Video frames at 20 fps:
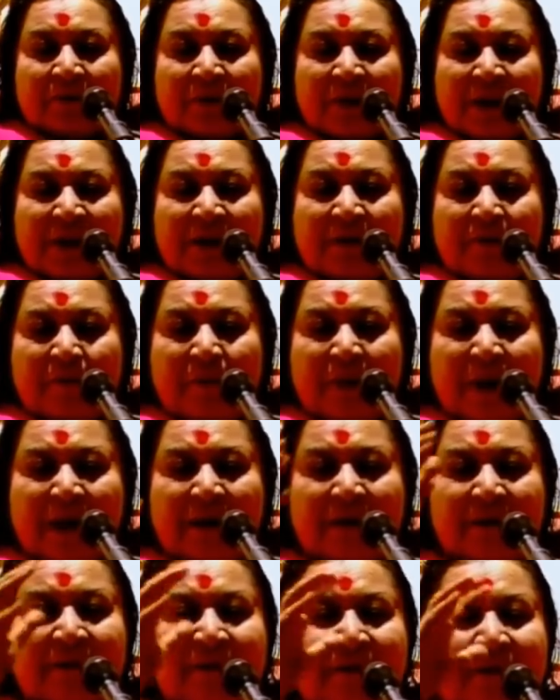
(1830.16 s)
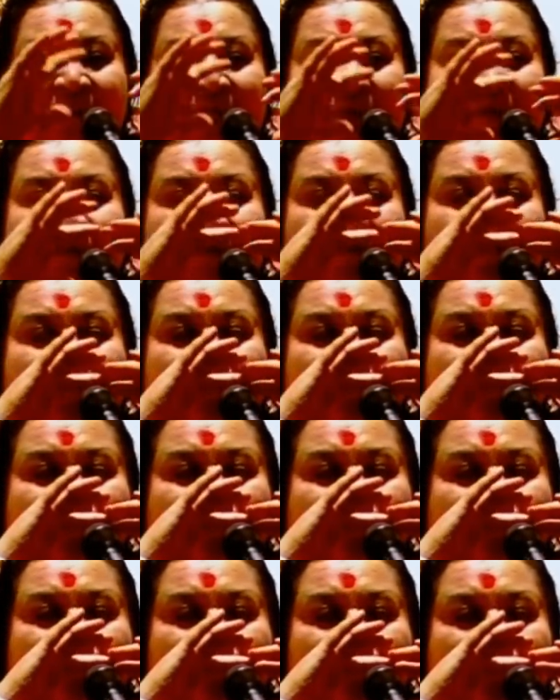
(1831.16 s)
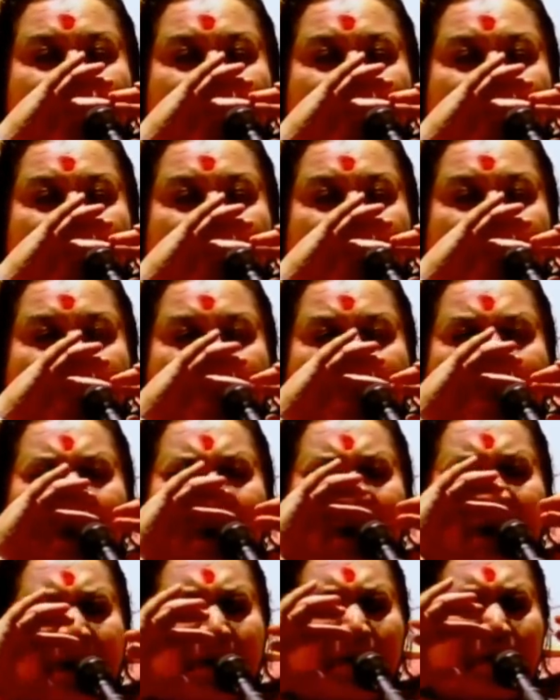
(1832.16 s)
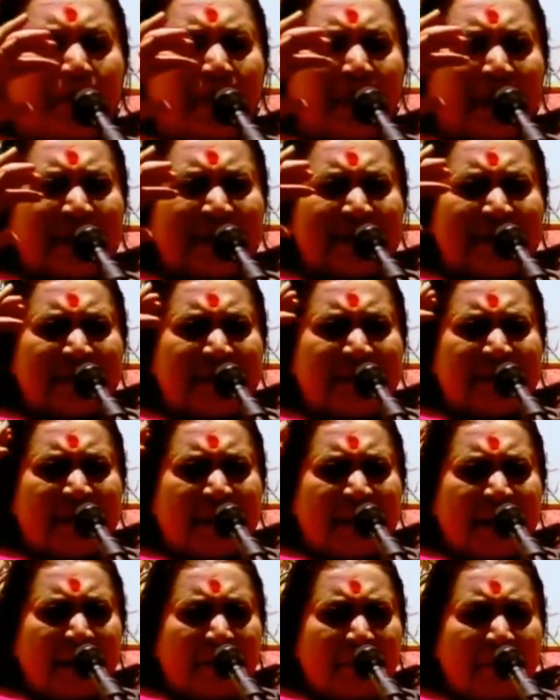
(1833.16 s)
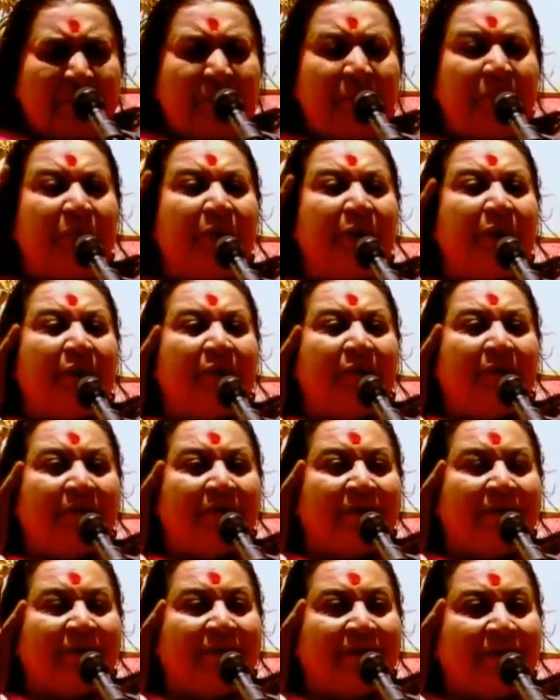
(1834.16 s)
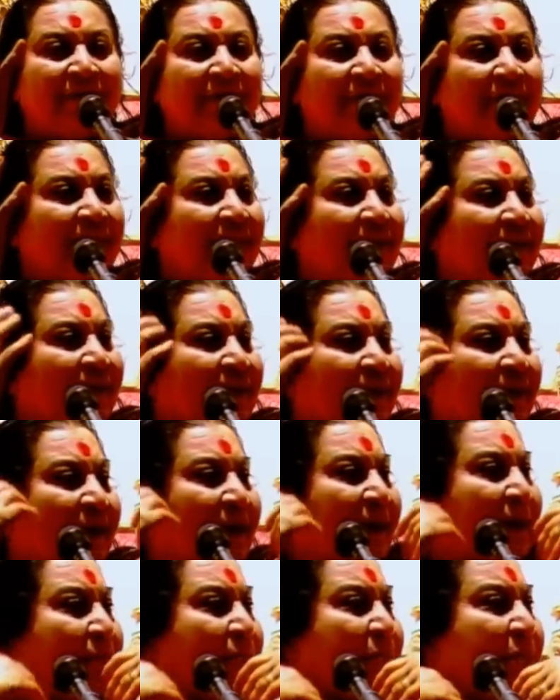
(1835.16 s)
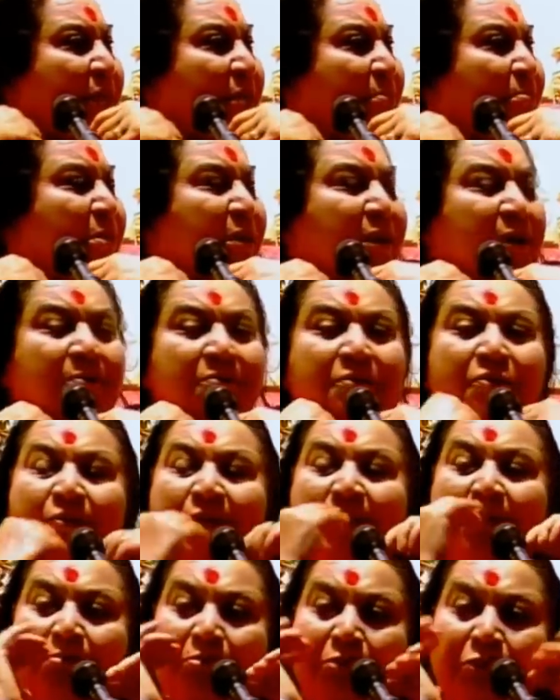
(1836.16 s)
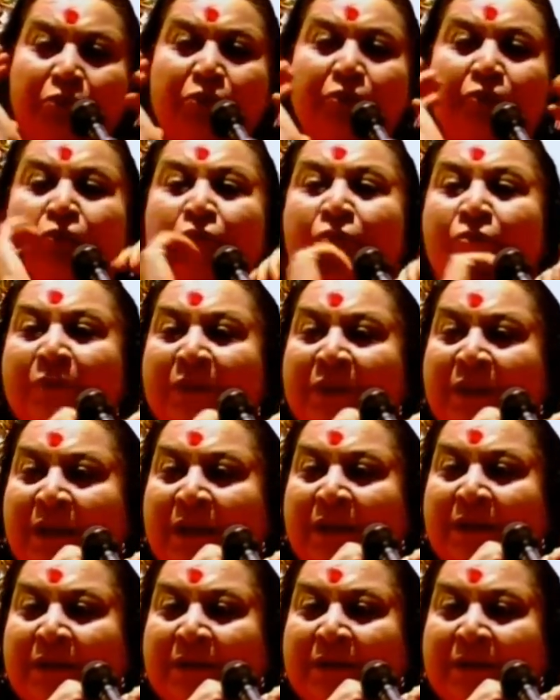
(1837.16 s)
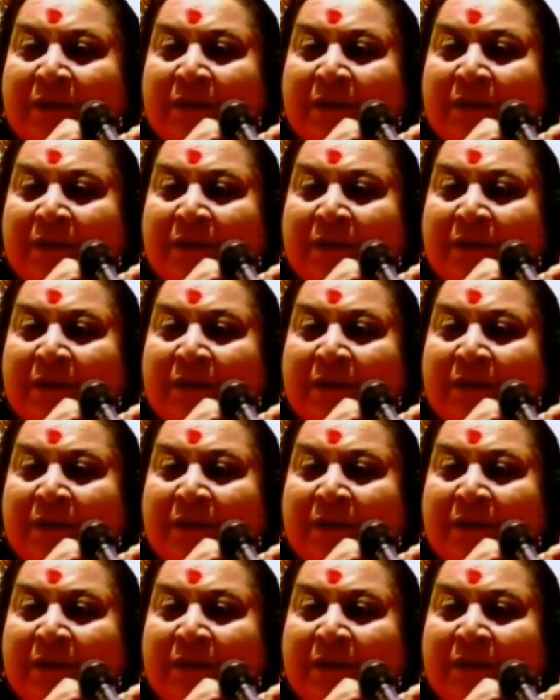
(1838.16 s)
When it melts, it encompasses everything, and everything becomes very beautiful with that.